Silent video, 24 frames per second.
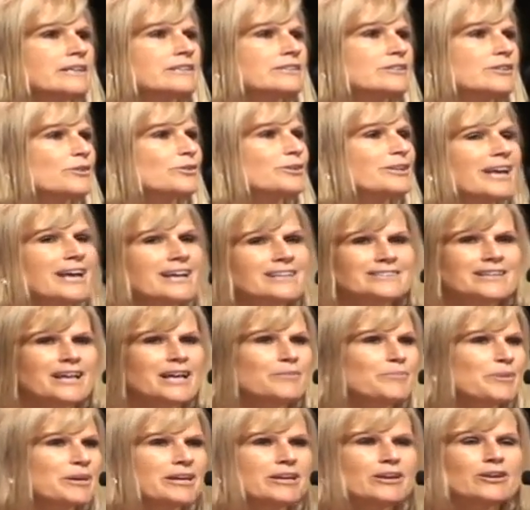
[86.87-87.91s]
So yes,
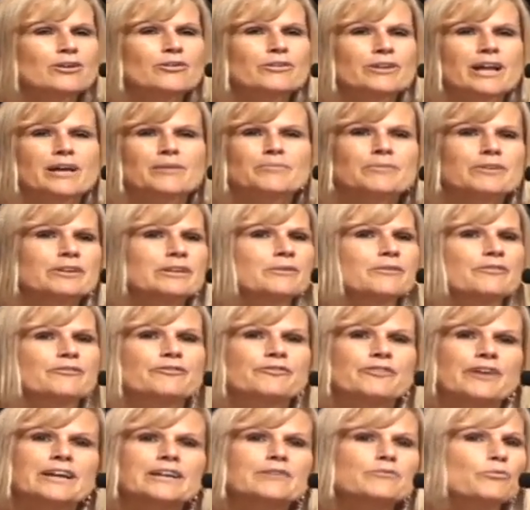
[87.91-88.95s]
I'm here and I'm gonna
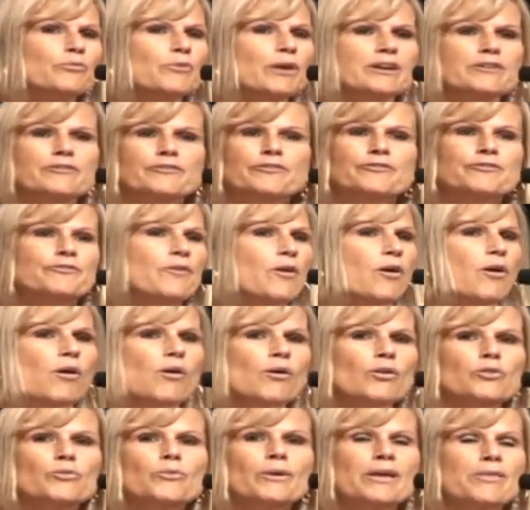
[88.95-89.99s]
fight right
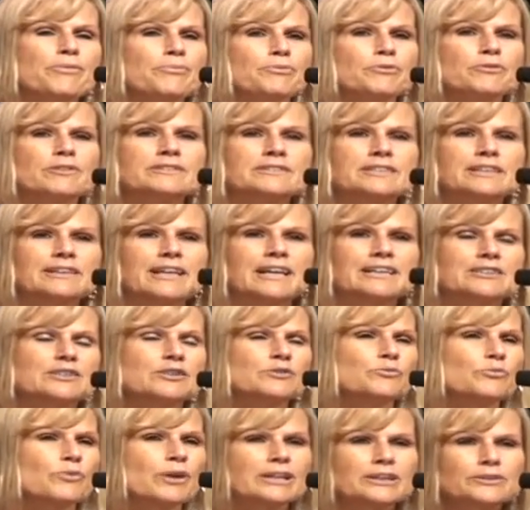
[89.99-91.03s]
all the way through this
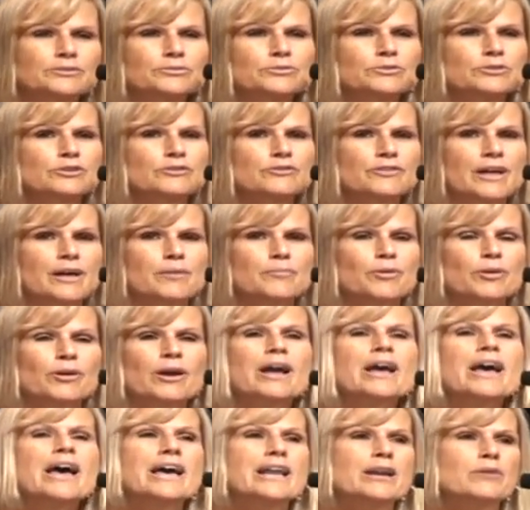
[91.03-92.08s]
election, right through
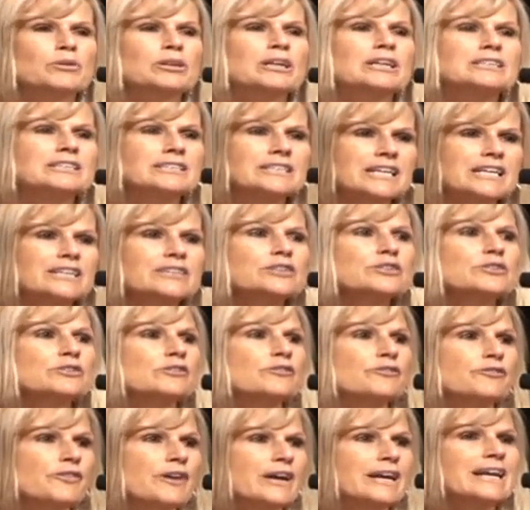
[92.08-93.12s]
November, and I will continue
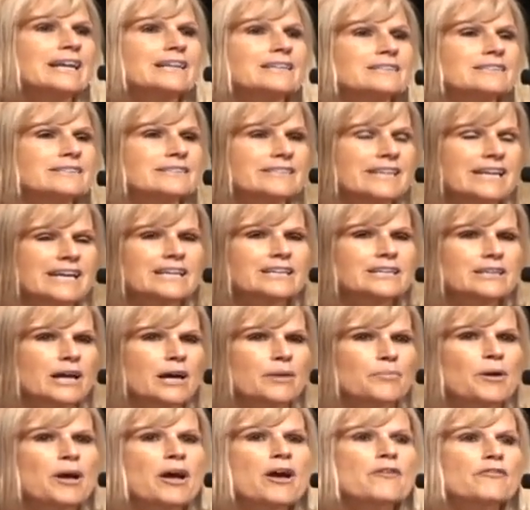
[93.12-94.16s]
to fight and stand
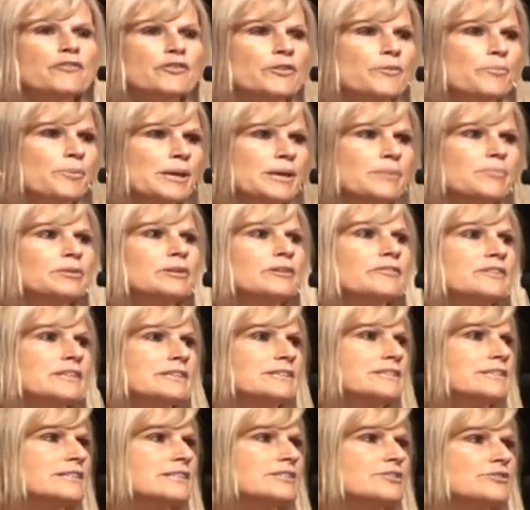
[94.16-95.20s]
up for the people of
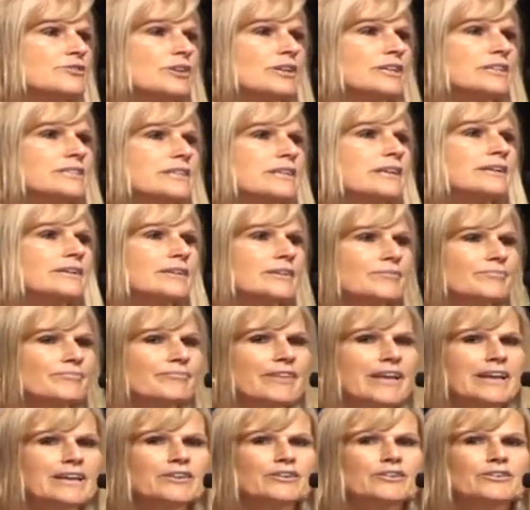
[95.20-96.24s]
this district.
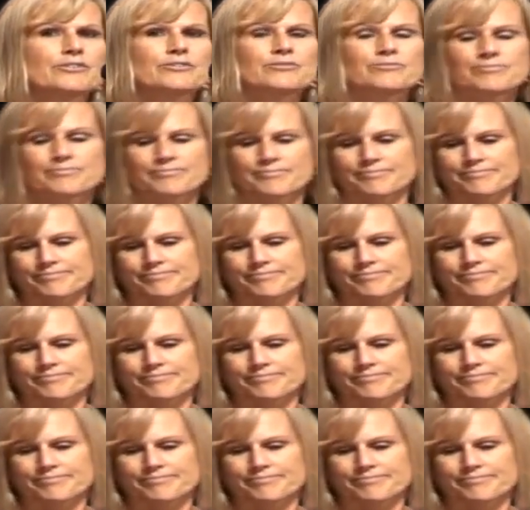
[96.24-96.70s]
Thank you.